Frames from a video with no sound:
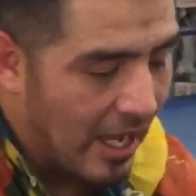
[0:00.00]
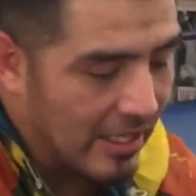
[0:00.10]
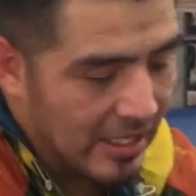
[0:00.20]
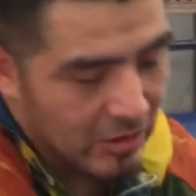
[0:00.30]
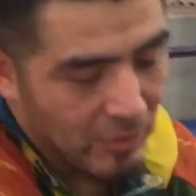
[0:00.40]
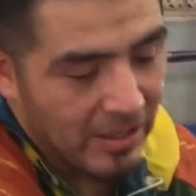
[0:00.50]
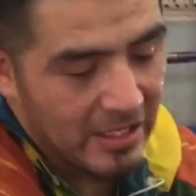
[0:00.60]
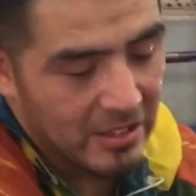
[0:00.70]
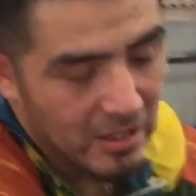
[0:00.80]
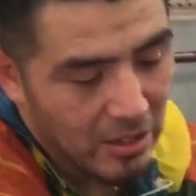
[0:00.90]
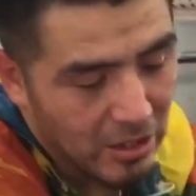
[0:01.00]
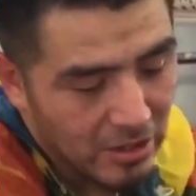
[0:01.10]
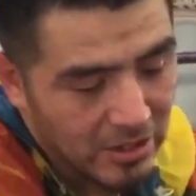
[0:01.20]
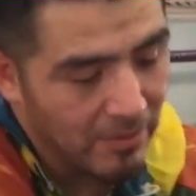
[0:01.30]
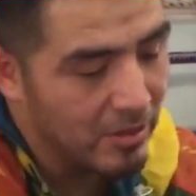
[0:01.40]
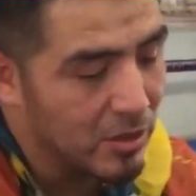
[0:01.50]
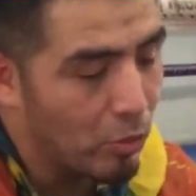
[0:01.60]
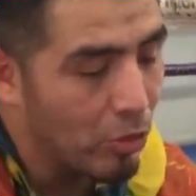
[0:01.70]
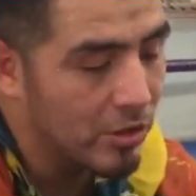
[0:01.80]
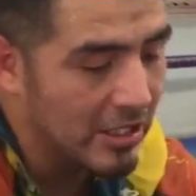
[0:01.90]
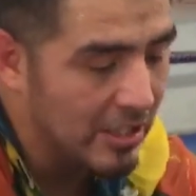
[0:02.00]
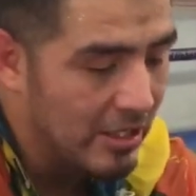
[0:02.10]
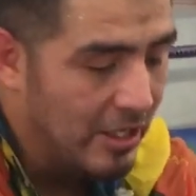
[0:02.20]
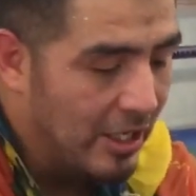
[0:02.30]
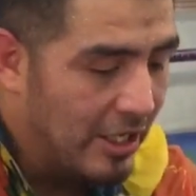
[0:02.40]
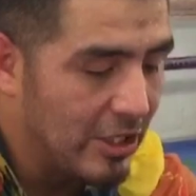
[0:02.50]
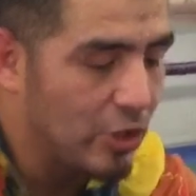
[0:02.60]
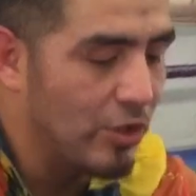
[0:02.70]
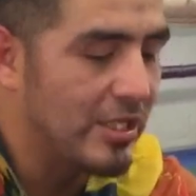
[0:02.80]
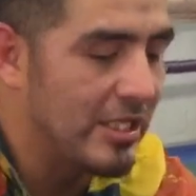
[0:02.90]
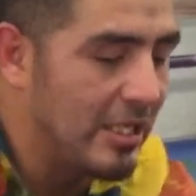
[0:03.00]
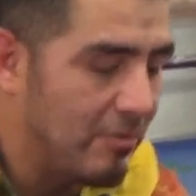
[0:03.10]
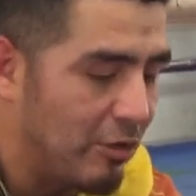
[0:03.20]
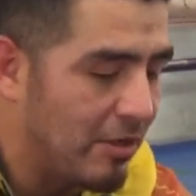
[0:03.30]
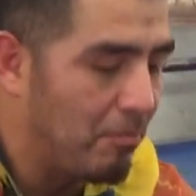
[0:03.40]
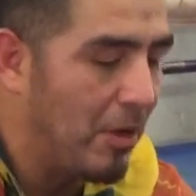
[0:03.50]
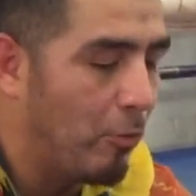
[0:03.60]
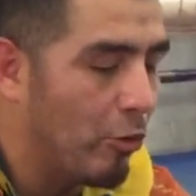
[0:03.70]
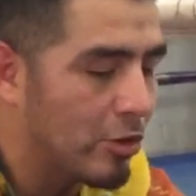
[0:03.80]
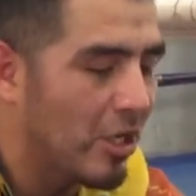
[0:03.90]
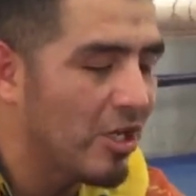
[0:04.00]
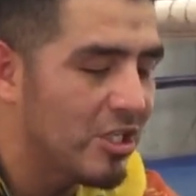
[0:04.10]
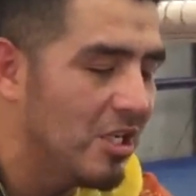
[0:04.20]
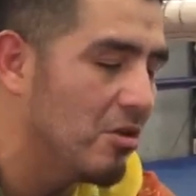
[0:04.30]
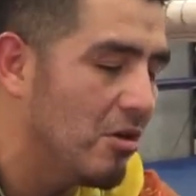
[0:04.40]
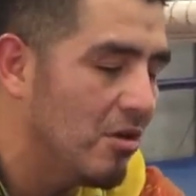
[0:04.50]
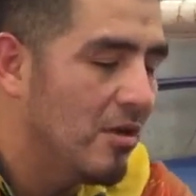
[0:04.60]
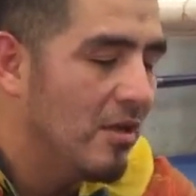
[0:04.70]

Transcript: I think that's what makes the, some of the sports interesting mean, people talk shit, you know.